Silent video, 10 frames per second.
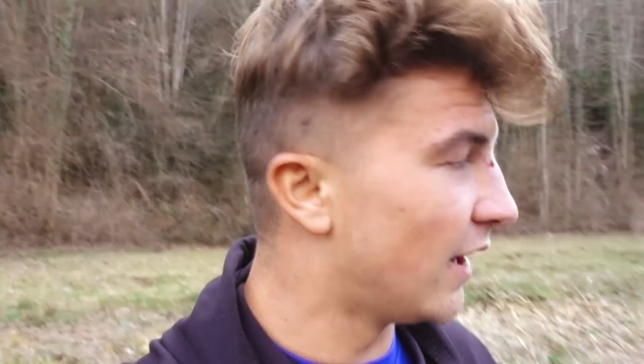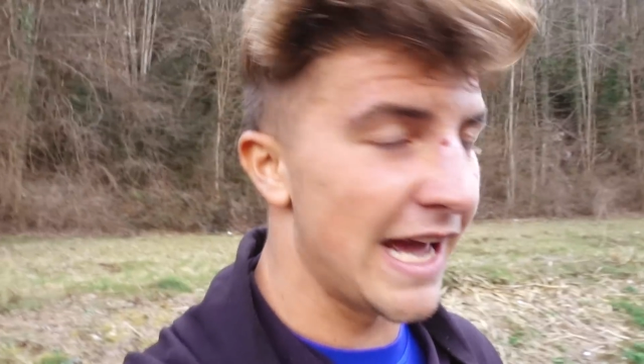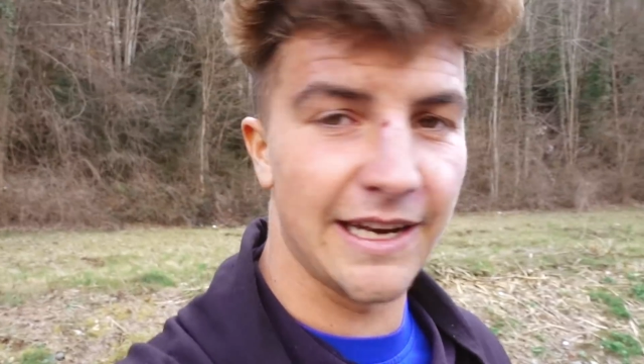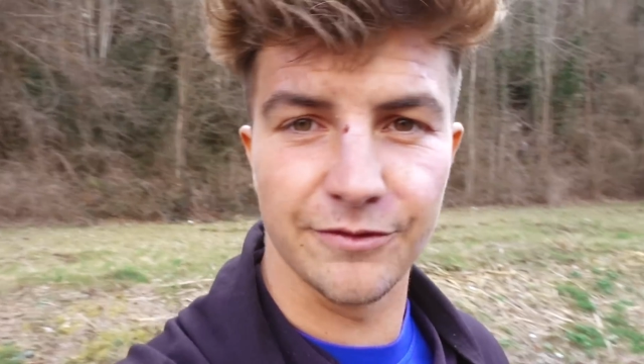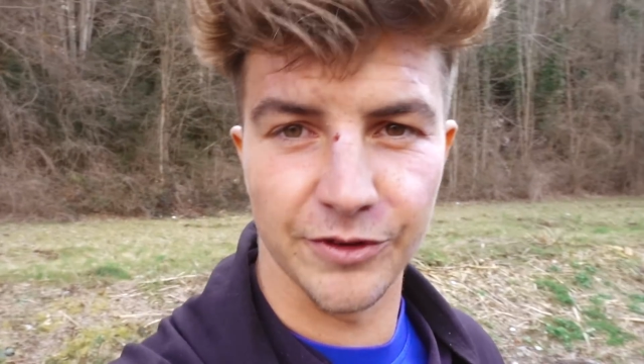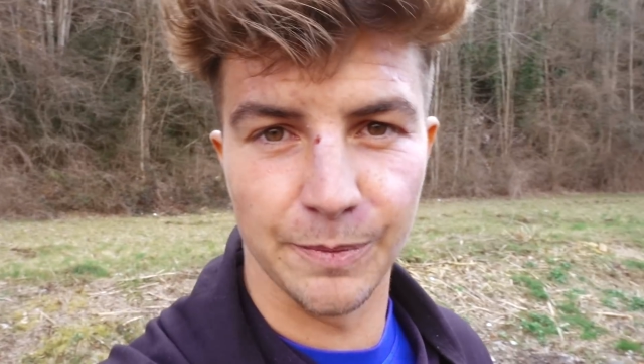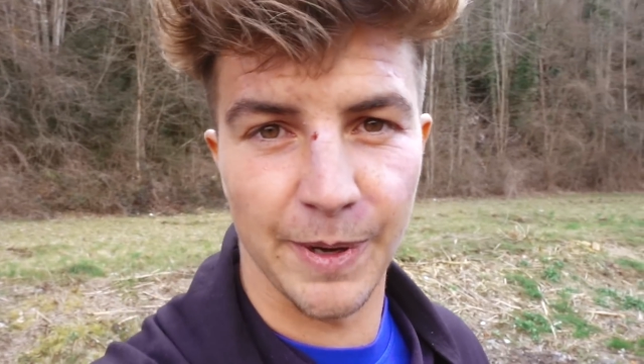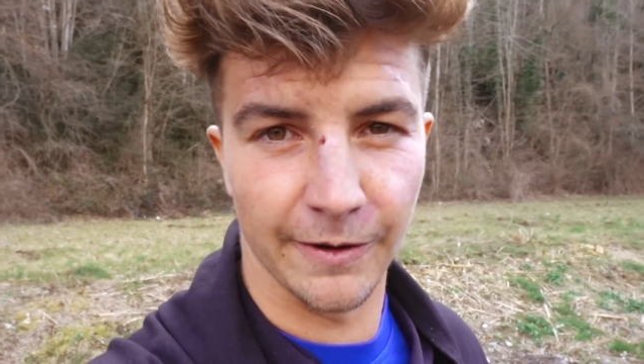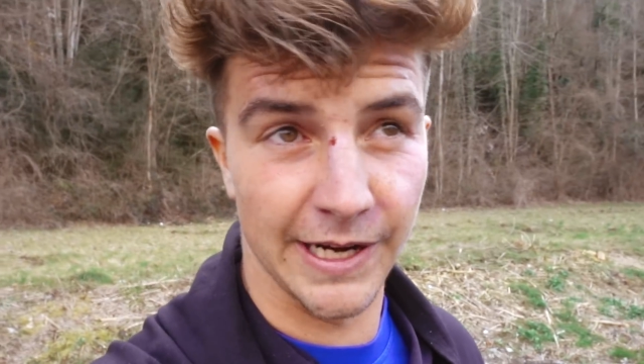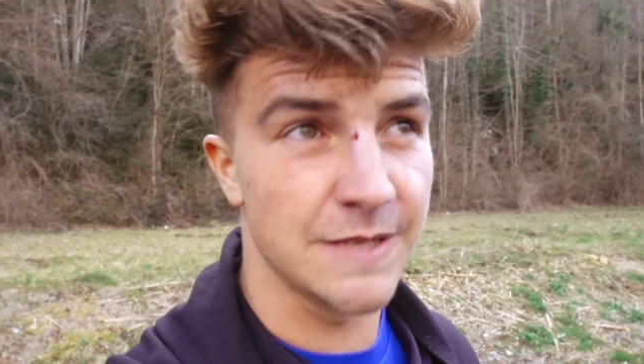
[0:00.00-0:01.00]
are heading through the
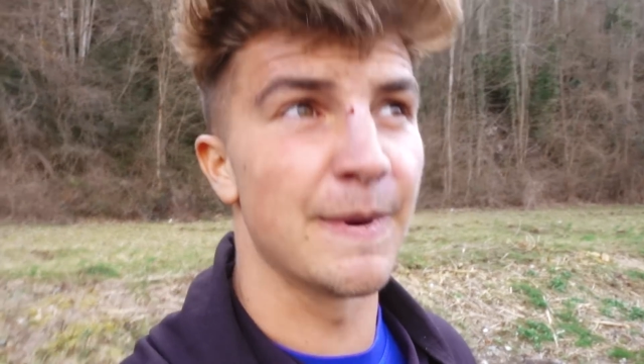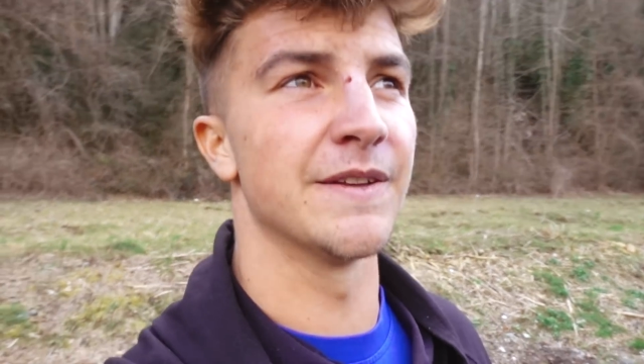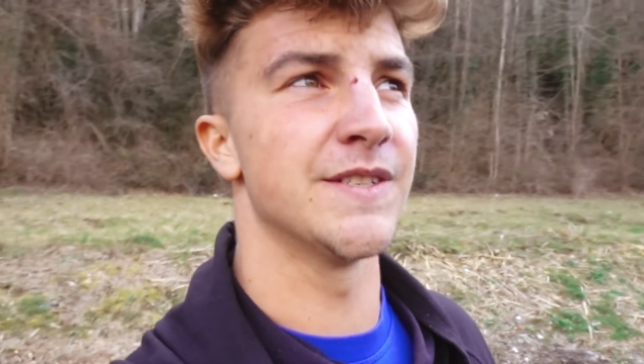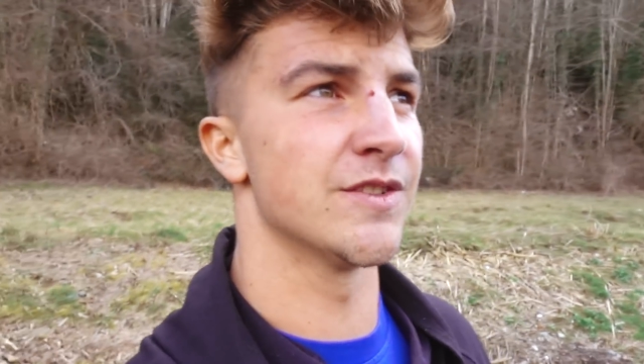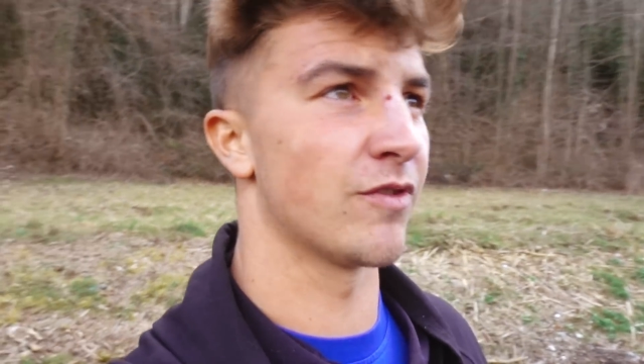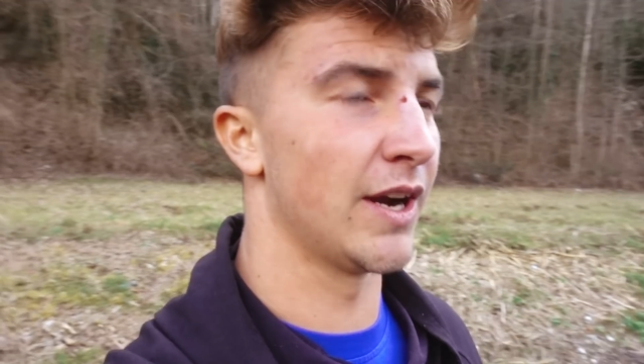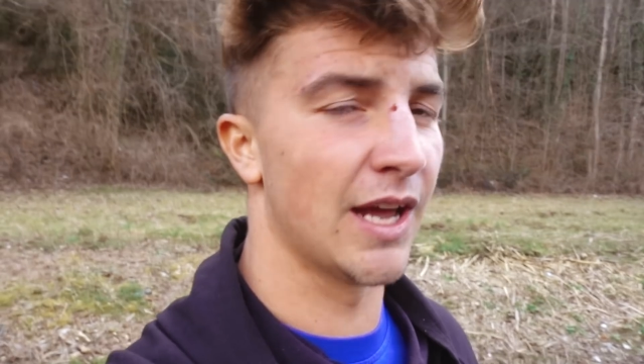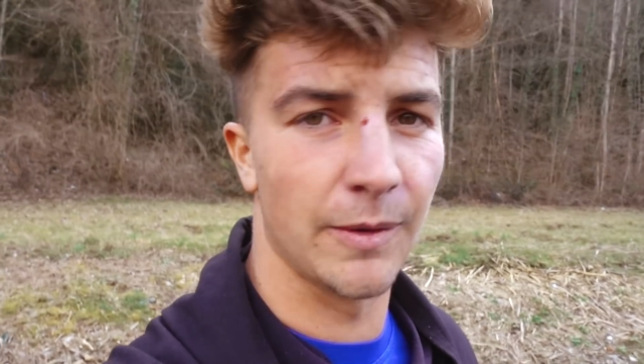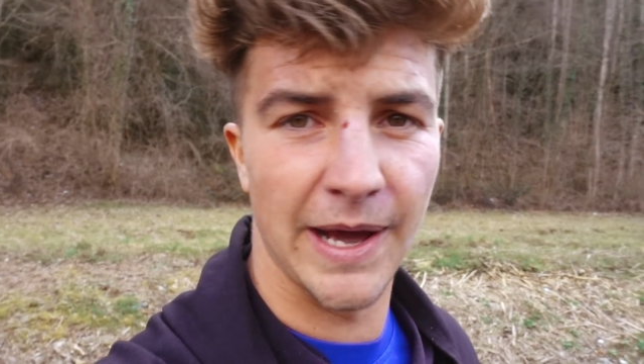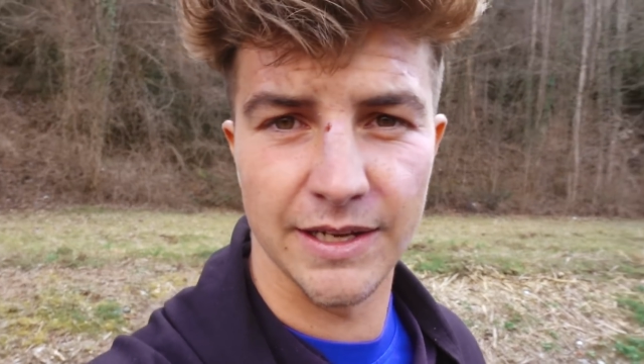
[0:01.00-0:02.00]
Pyrenees Mountains right
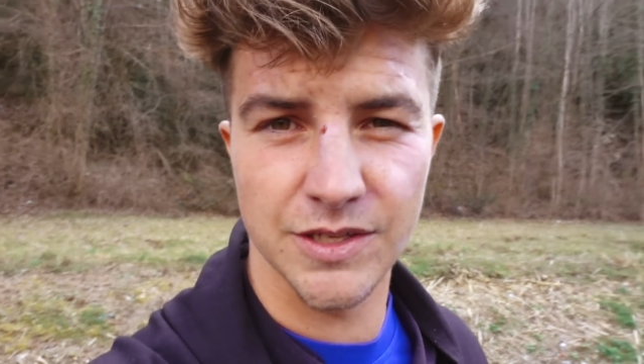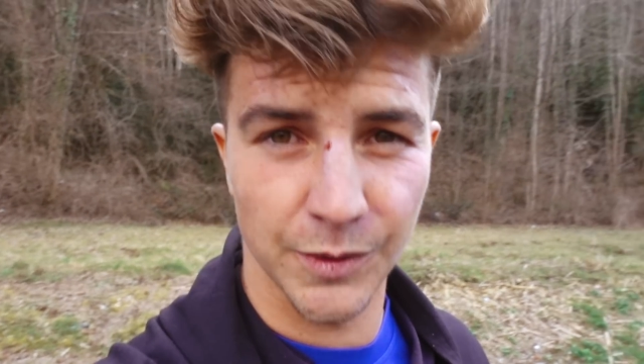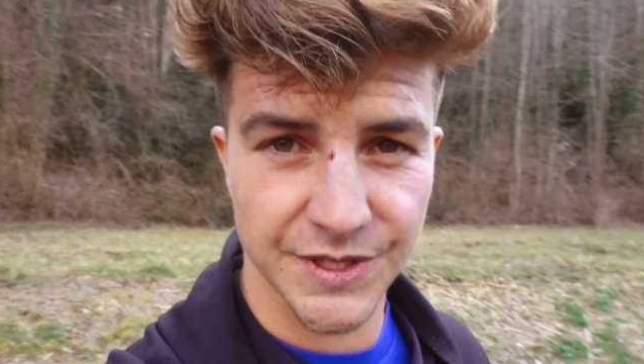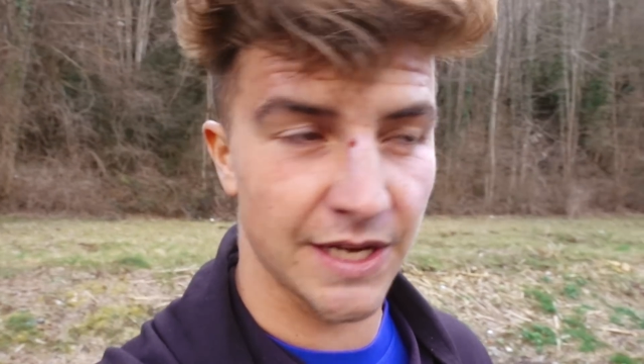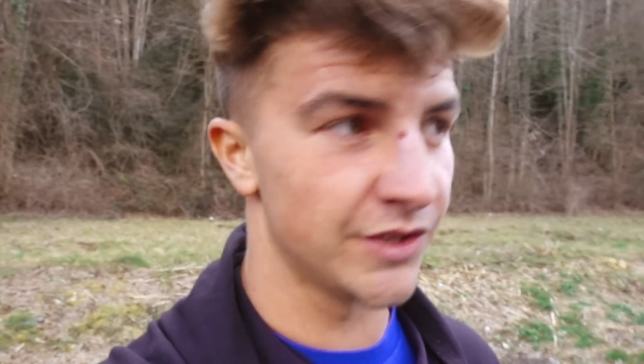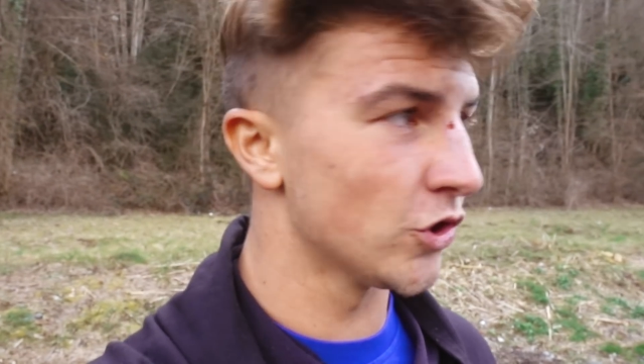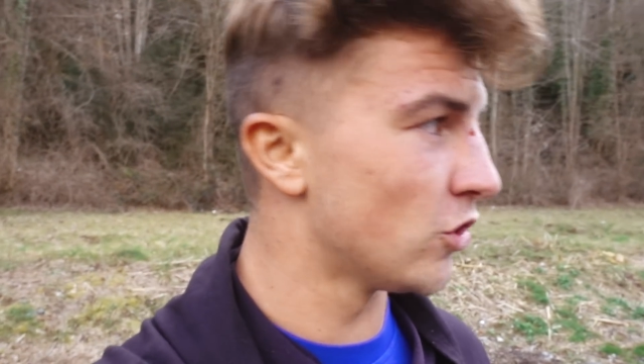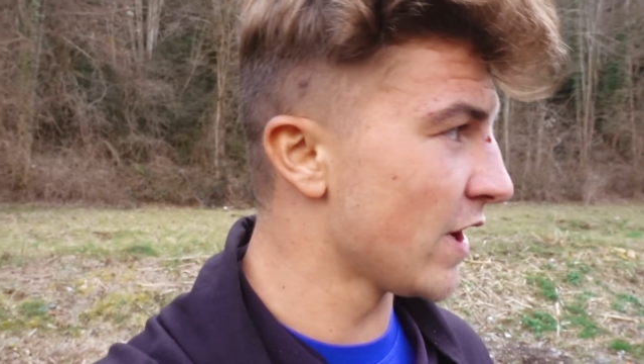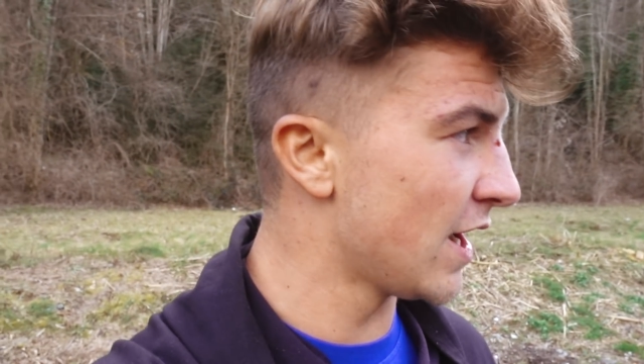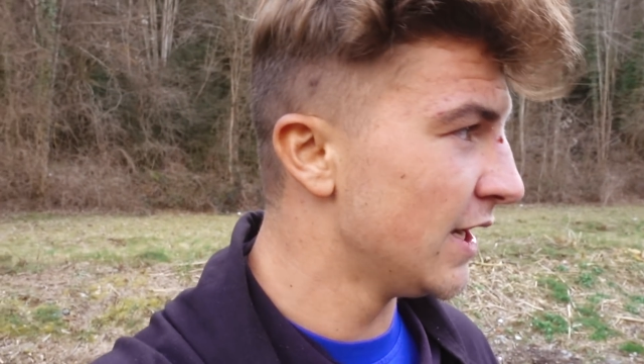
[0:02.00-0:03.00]
now. We're heading towards
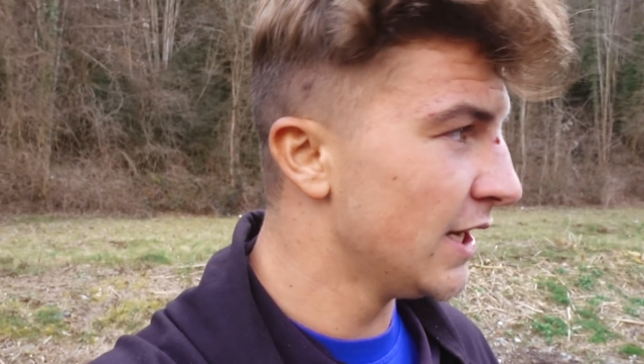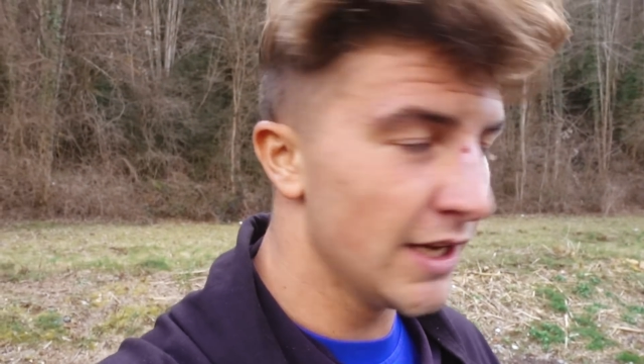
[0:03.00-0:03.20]
Andorra.